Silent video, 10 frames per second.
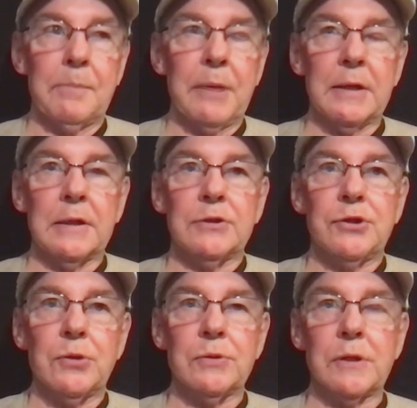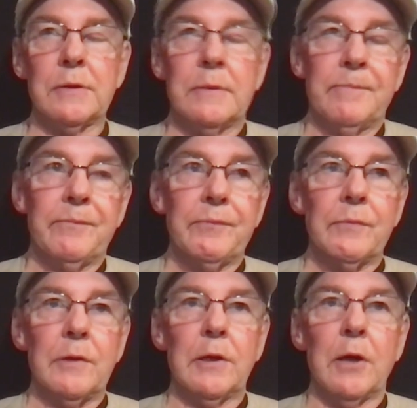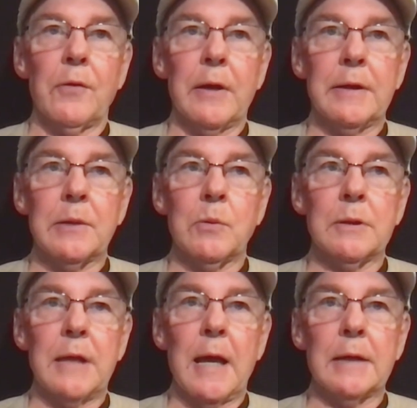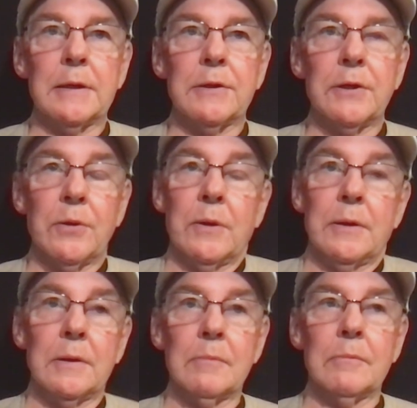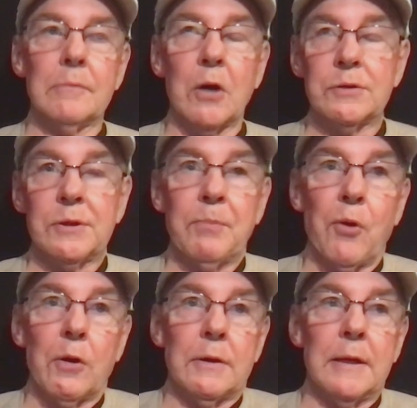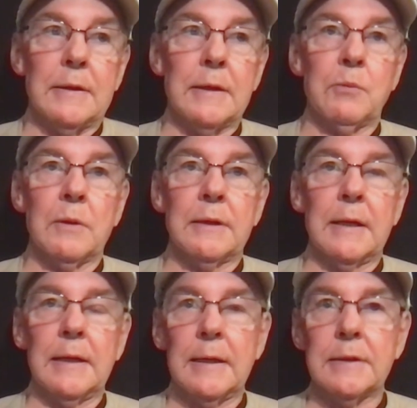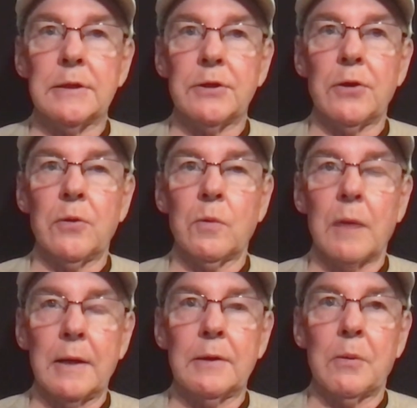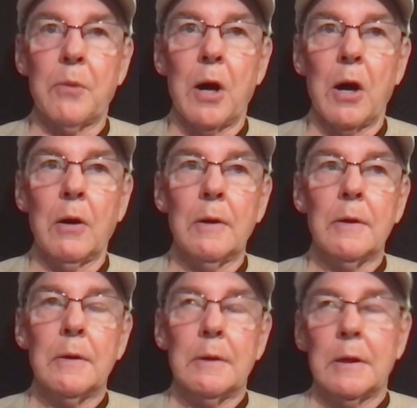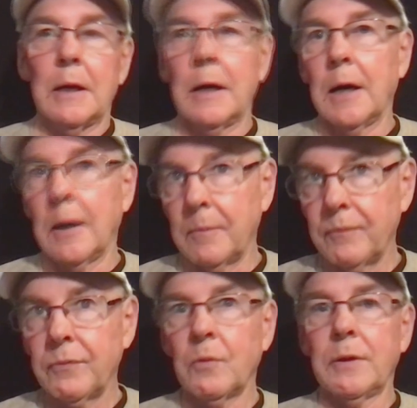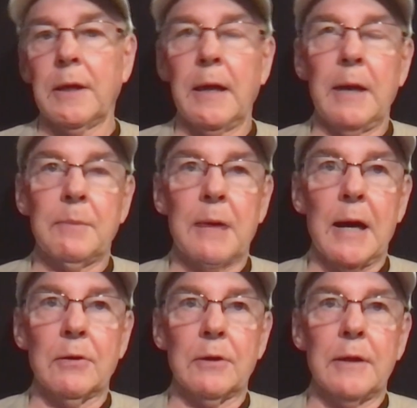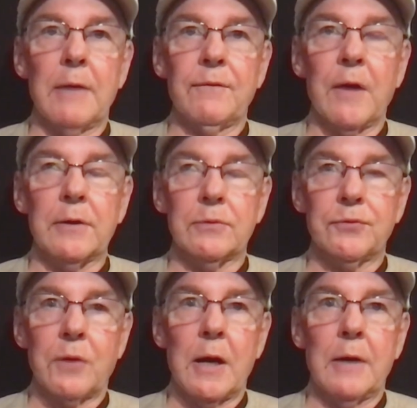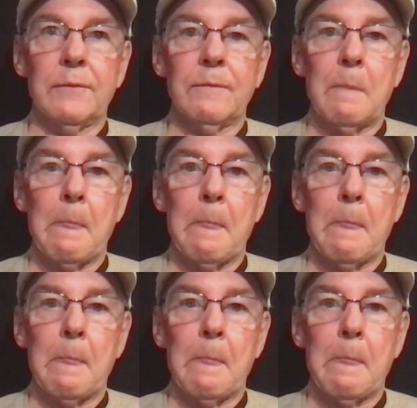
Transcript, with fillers: picking and choosing, you know, they did what they had to do. And most important, they did what they needed to do running the ball when the game counted in that final drive.